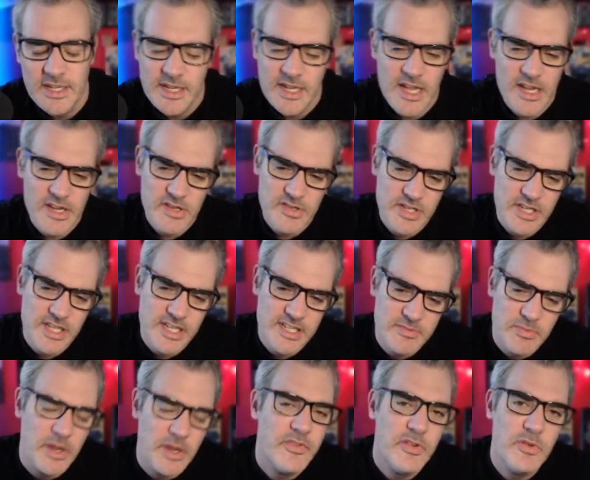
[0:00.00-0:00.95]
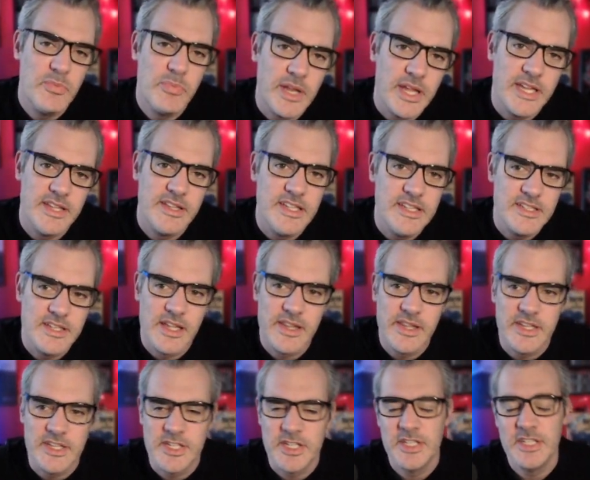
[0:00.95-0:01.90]
And you say, yes, but have you played these
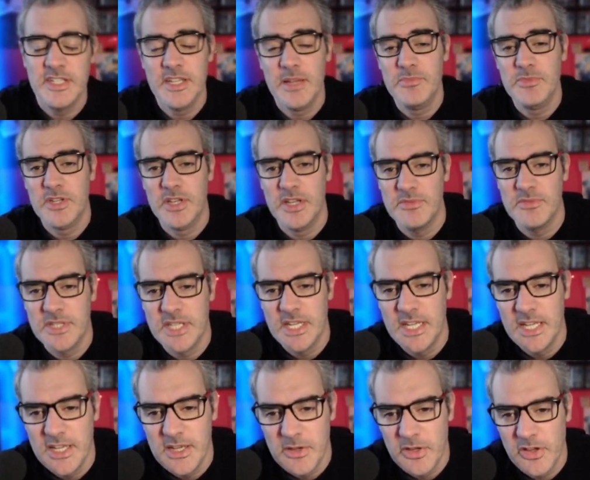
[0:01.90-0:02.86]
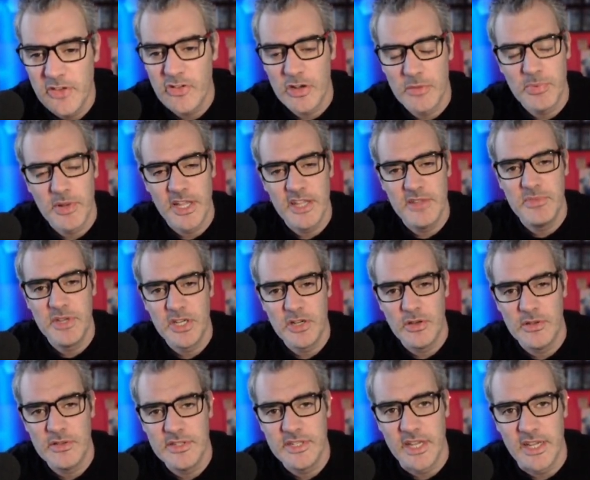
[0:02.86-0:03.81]
others? And sometimes you've got to play them in
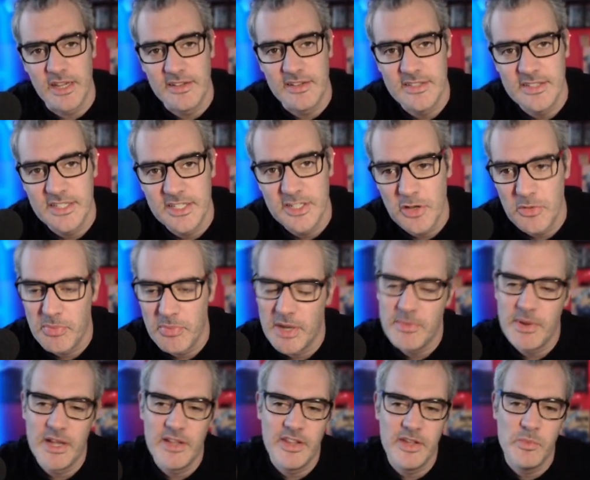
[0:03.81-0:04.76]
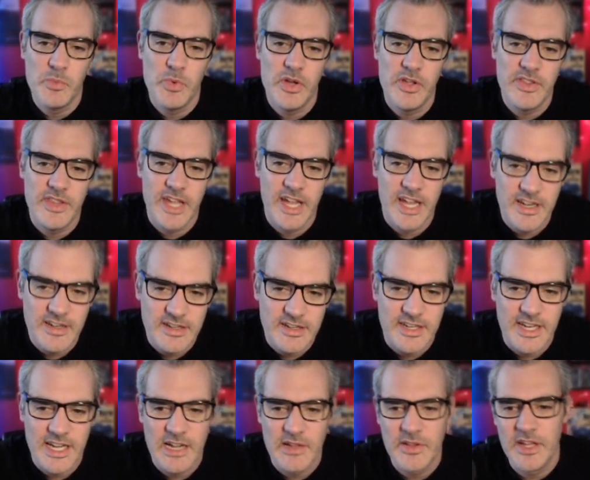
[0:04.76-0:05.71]
context. You've got to play them how they were then and
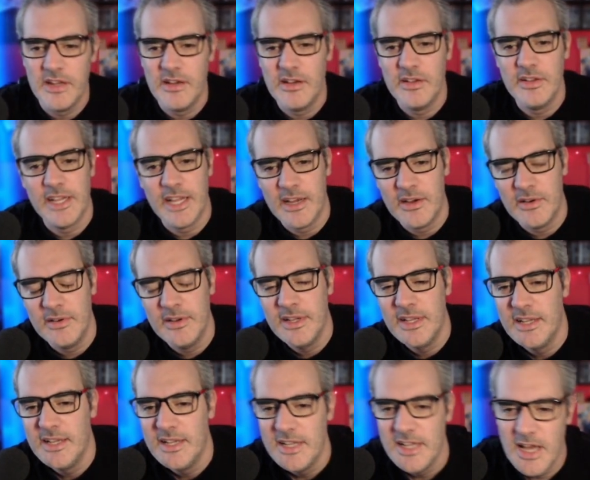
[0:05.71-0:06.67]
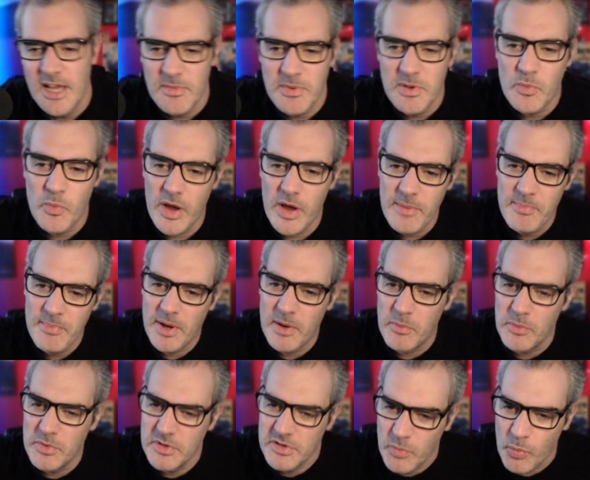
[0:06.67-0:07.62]
how they are now. I mean,
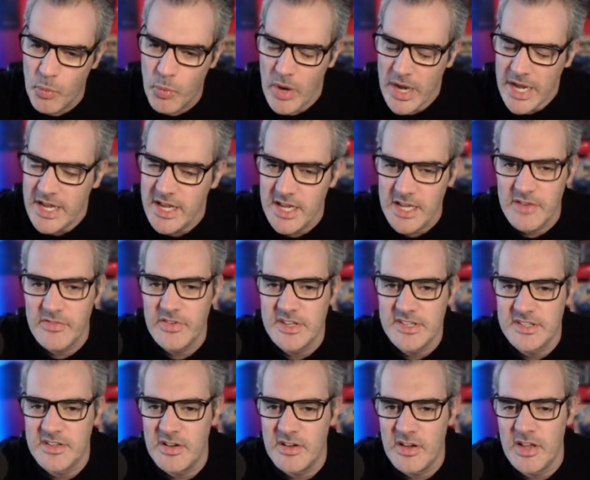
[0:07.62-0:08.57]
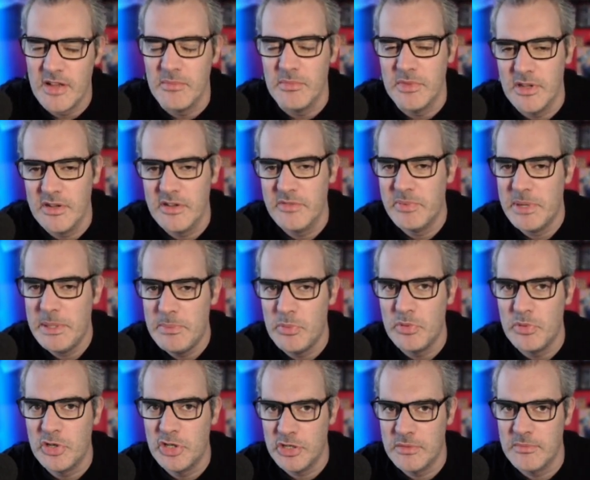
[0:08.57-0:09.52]
Wipeout was way ahead of its time. A lot of
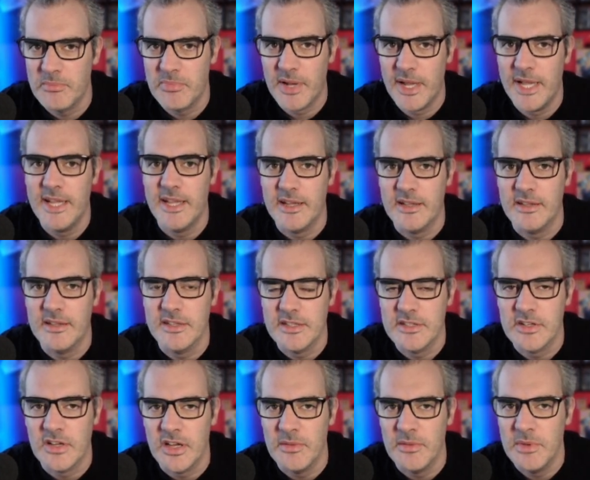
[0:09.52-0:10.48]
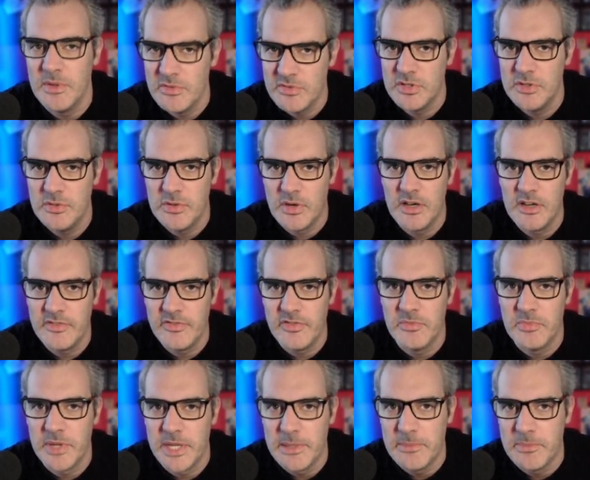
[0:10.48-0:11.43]
people couldn't play it at the time. It was too hard for
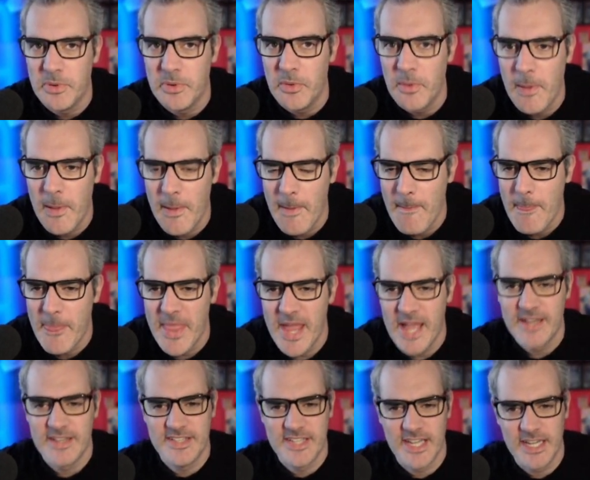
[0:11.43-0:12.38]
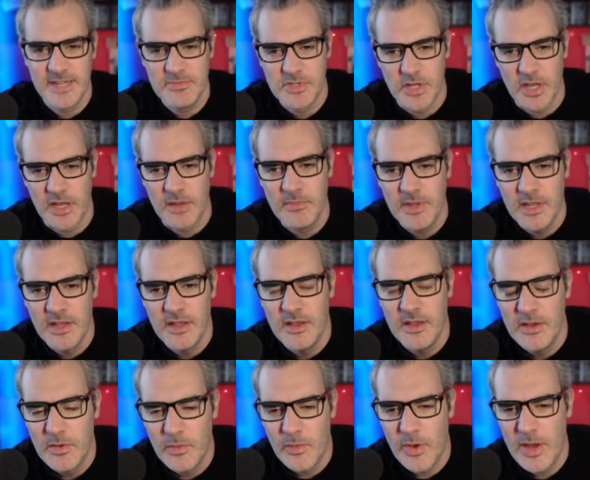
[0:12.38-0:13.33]
people. At the same time,
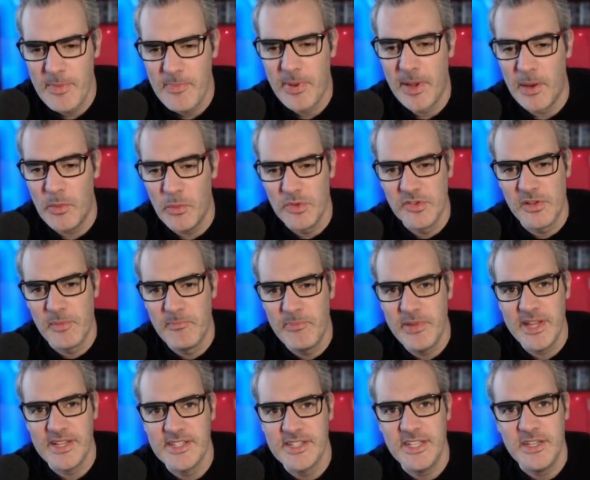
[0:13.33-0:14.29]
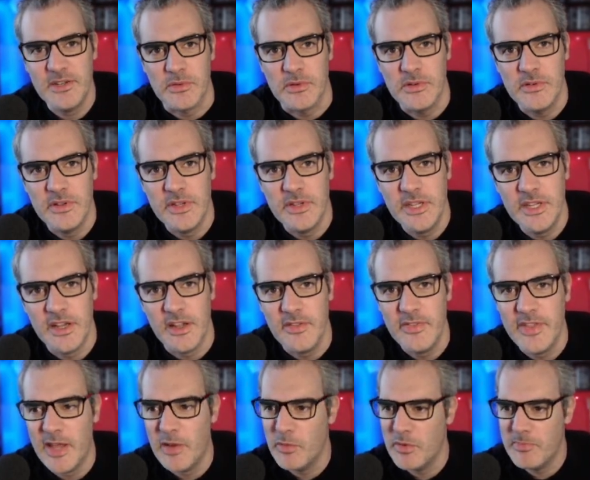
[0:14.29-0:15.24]
Wipeout was a big deal.
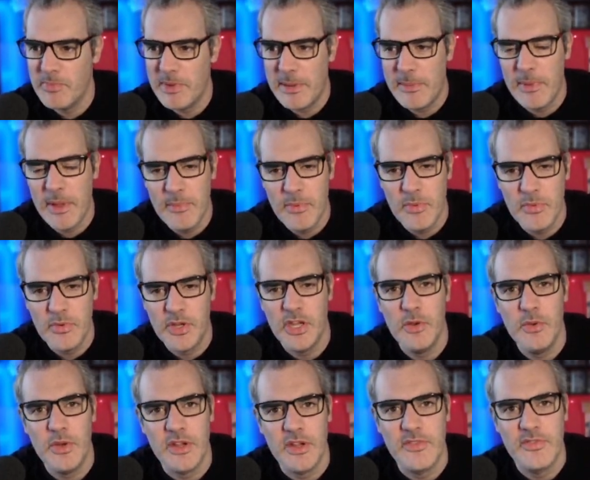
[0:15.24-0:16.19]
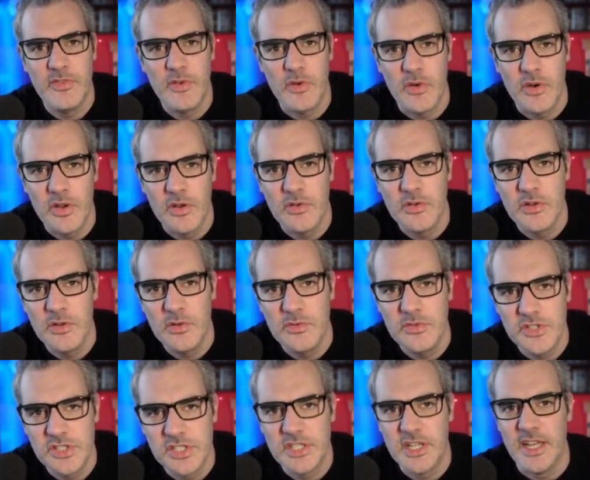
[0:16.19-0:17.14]
There would be people queuing for it on
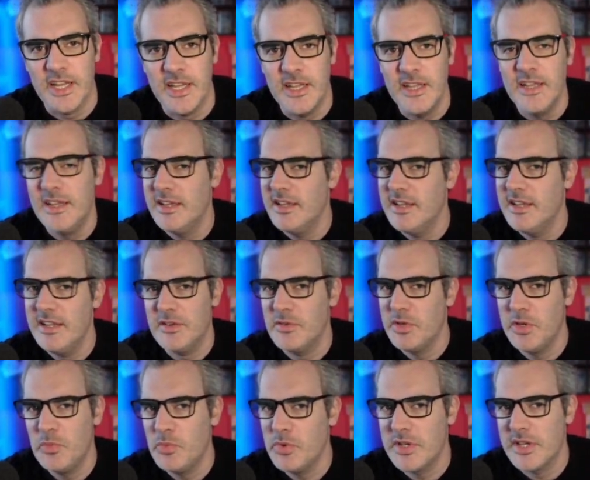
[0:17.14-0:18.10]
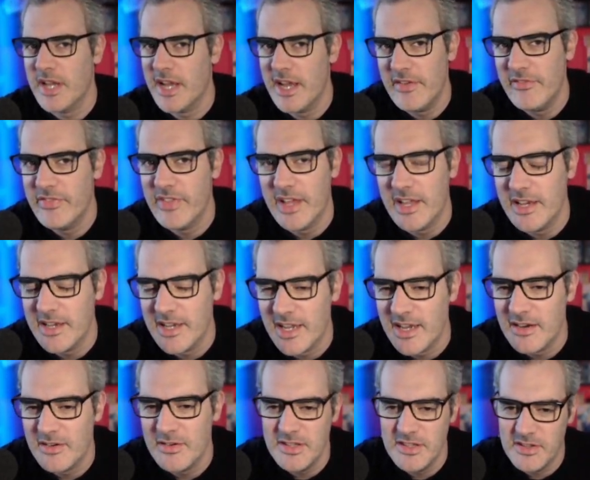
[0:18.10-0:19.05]
launch day. You wouldn't have that
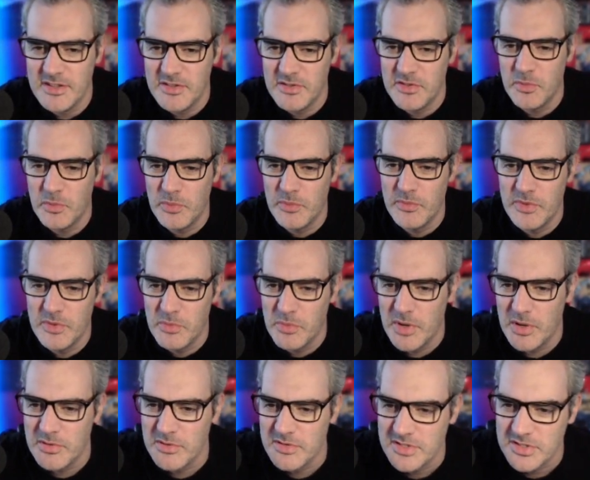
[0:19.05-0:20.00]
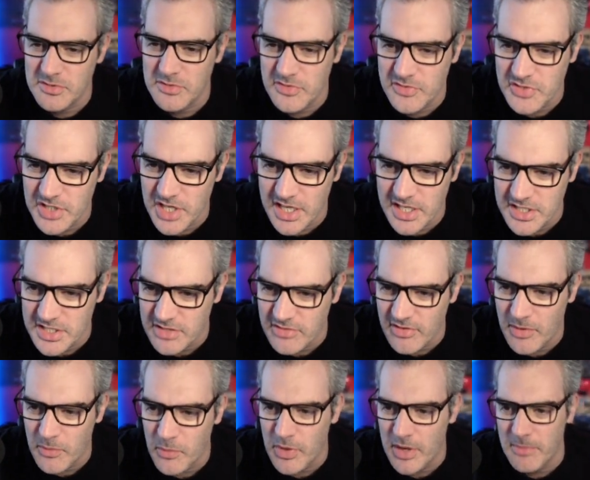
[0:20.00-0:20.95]
now. The world has sort of changed
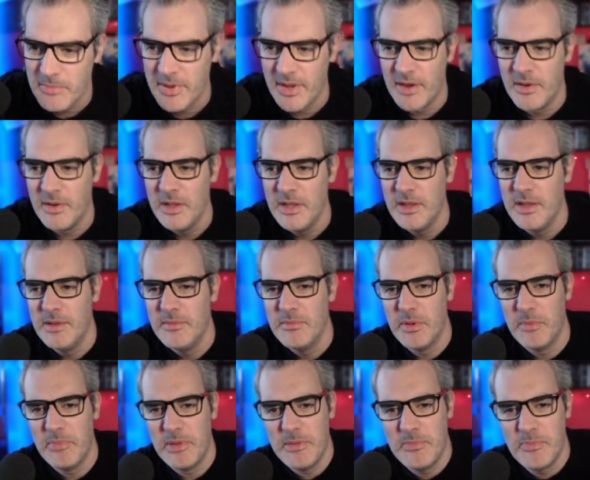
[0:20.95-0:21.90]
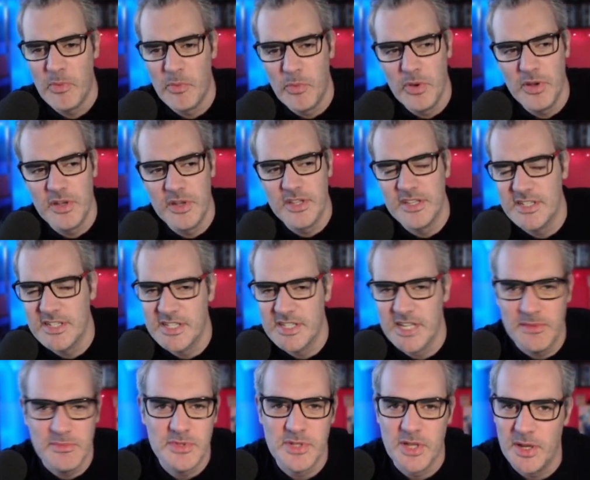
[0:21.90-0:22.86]
around Wipeout, but people would at the
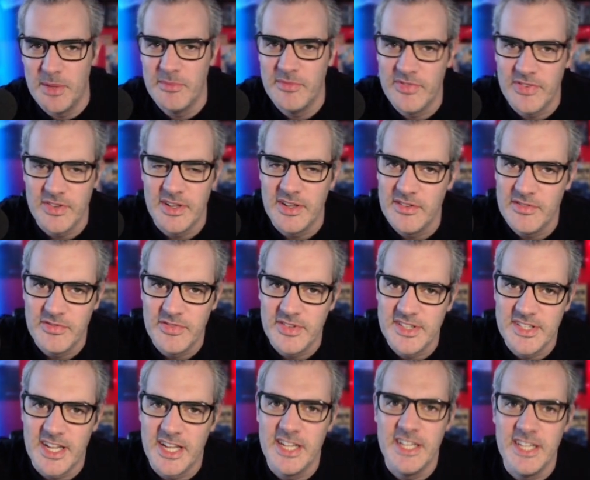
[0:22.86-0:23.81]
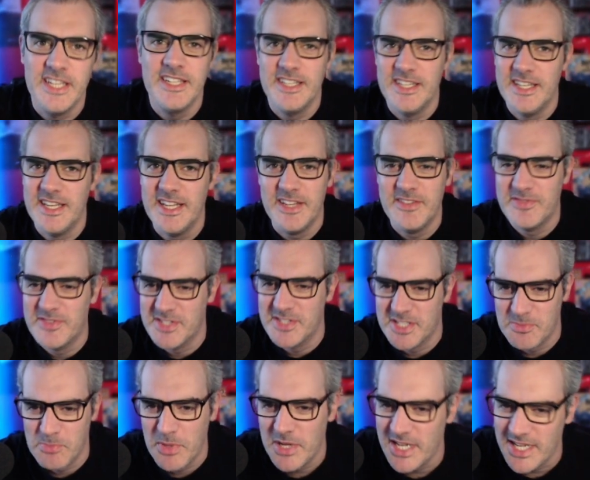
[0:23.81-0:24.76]
same time for say, Need for
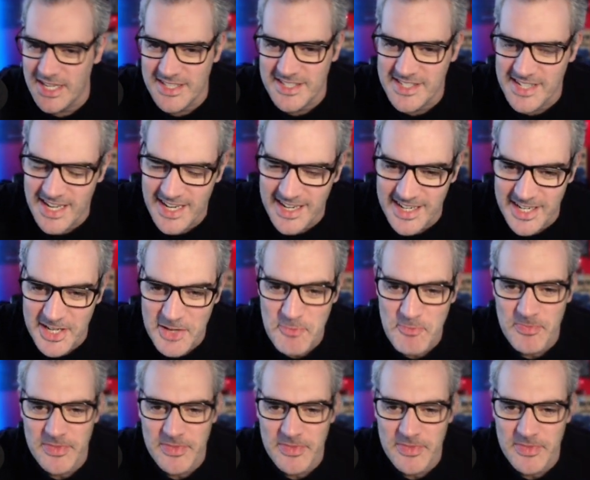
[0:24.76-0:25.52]
Speed, sadly.